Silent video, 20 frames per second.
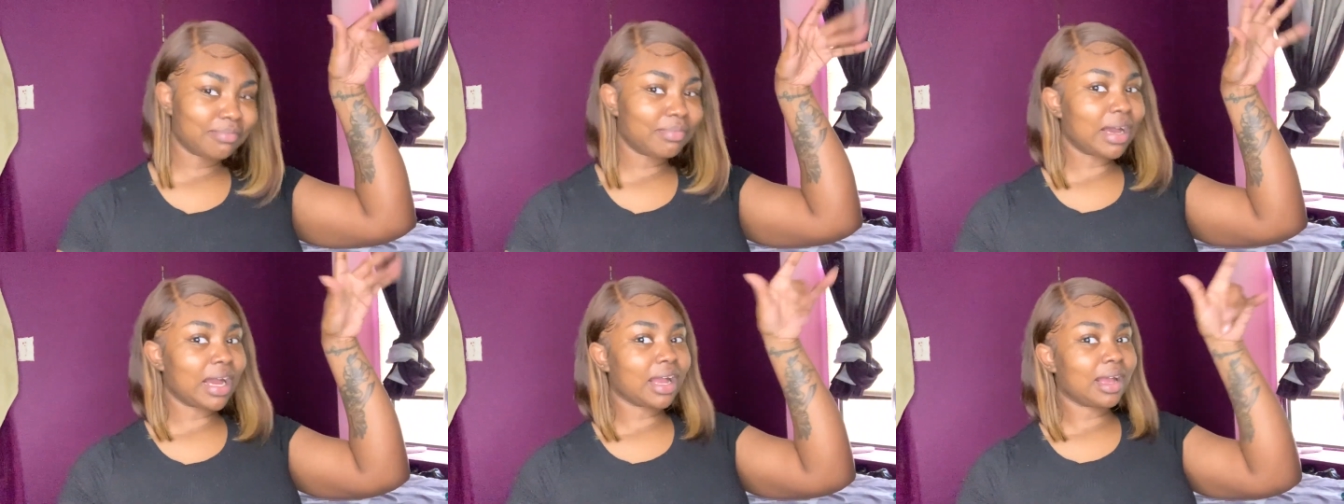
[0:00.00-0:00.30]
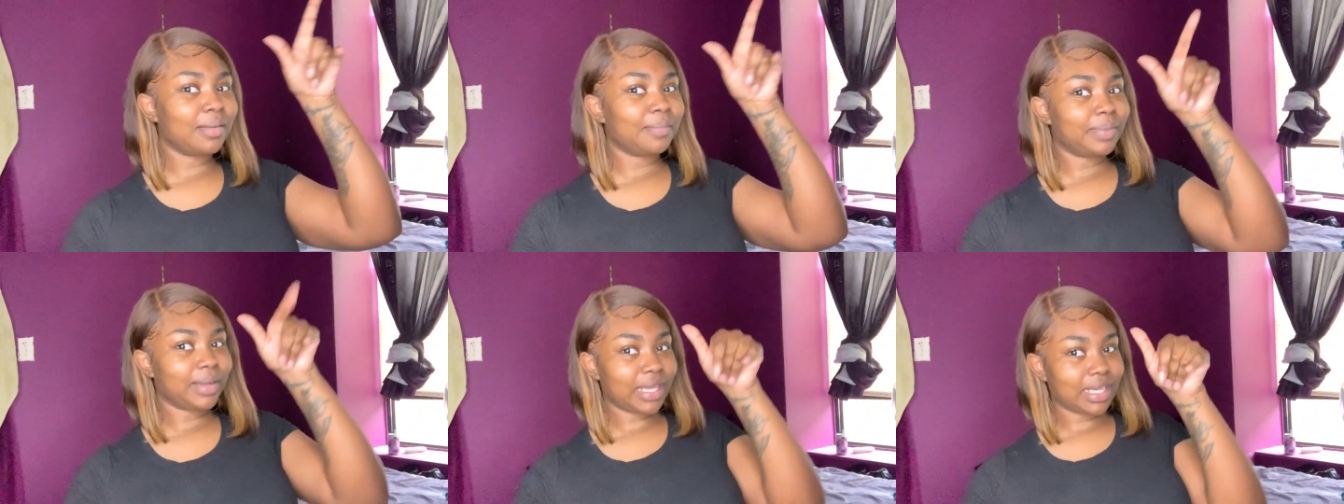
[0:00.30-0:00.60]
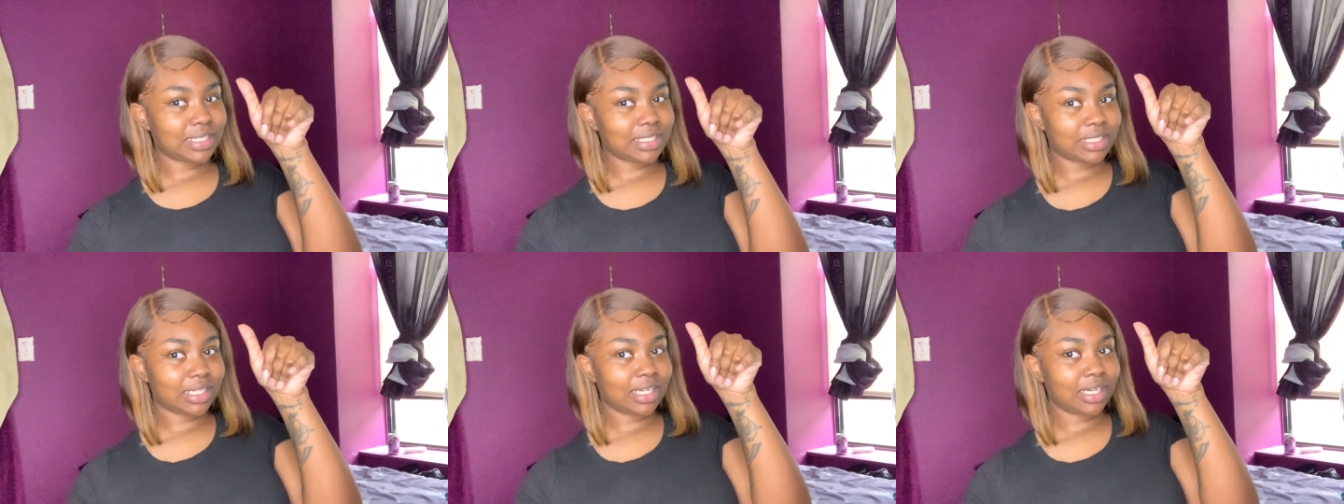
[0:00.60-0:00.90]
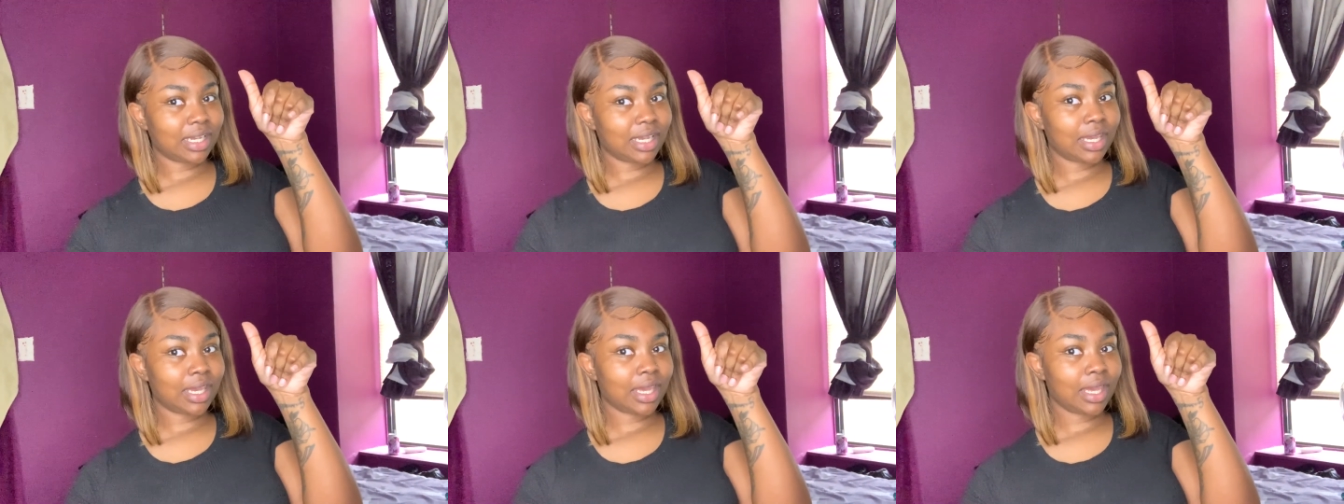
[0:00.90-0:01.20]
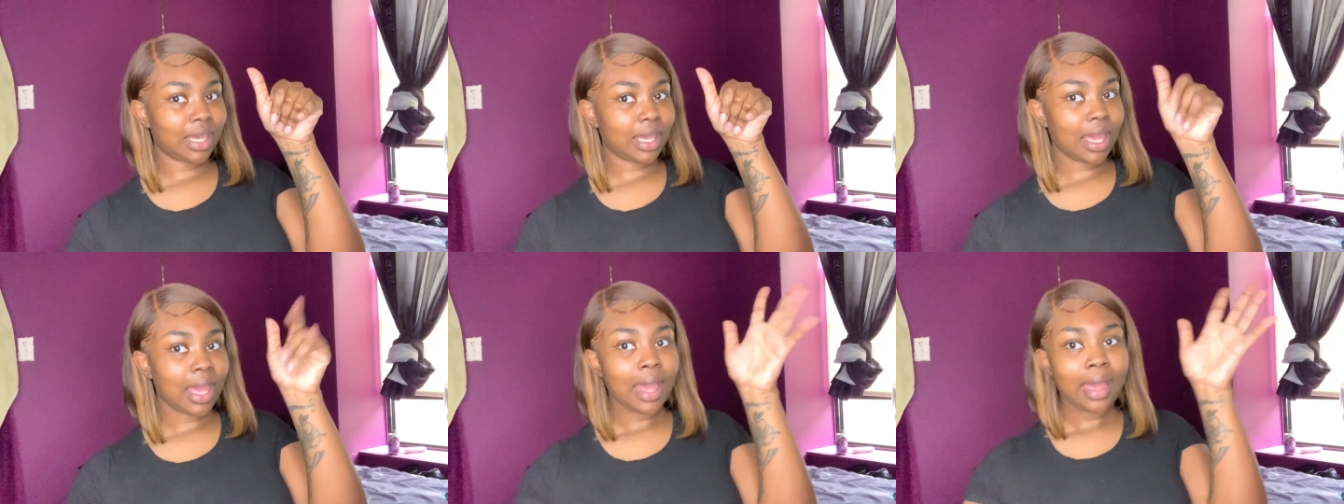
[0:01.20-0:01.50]
complexion,
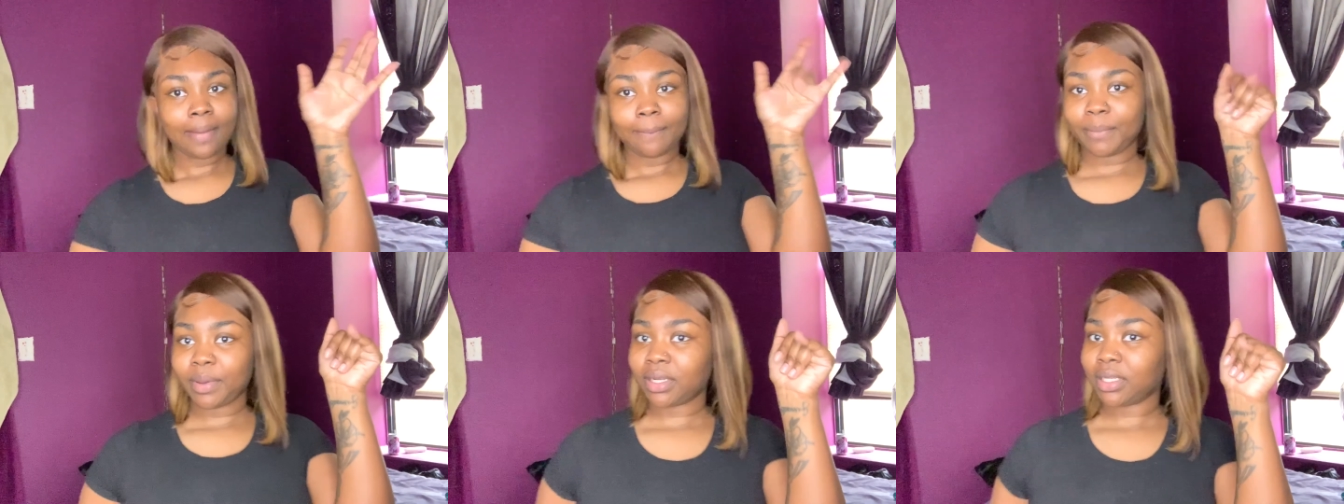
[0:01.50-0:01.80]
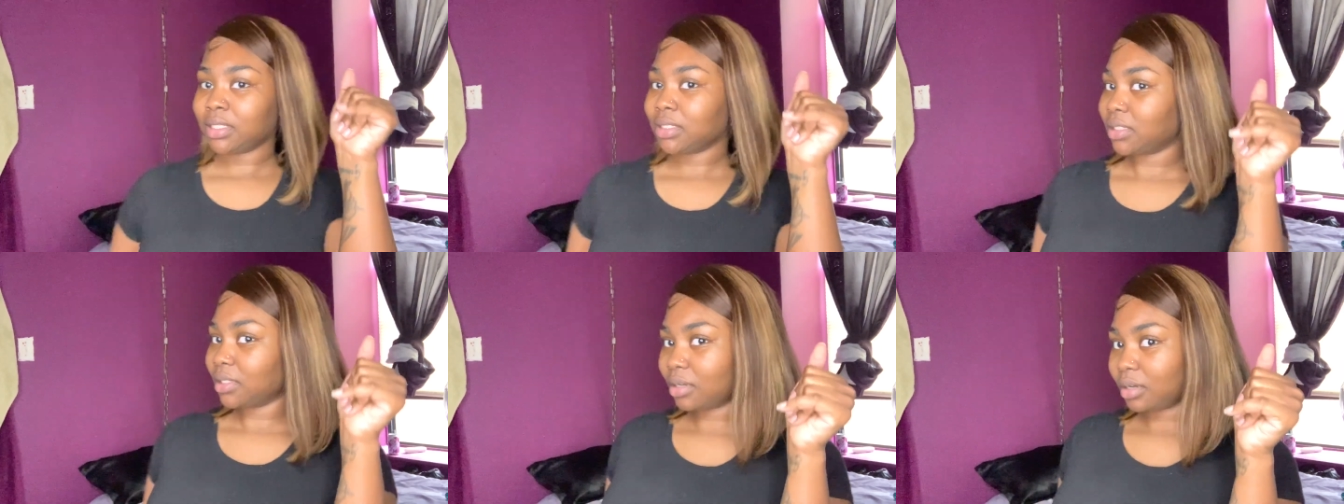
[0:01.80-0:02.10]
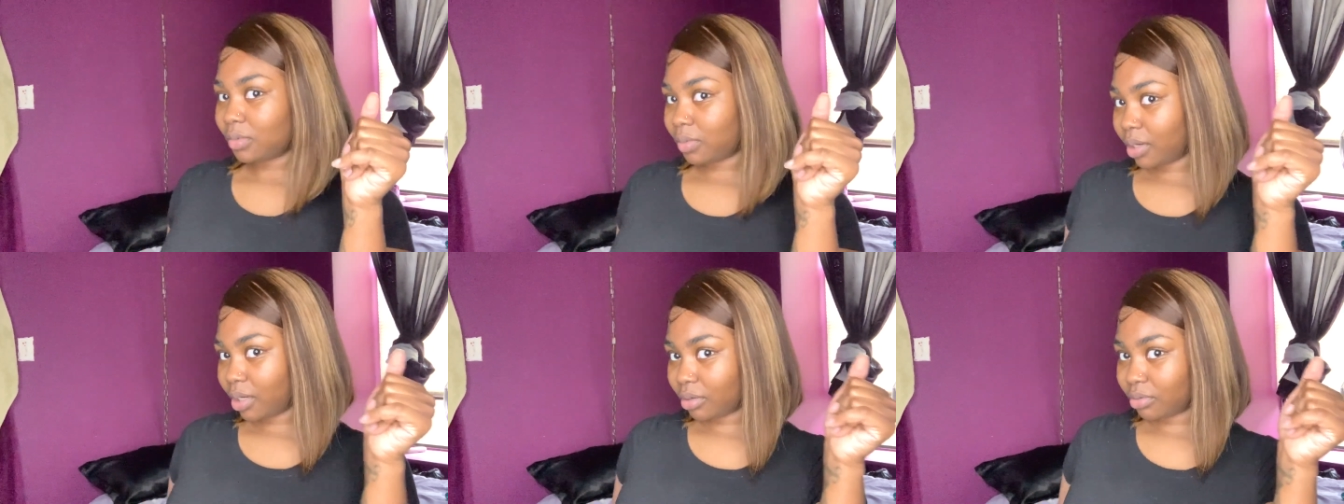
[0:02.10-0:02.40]
but it still works.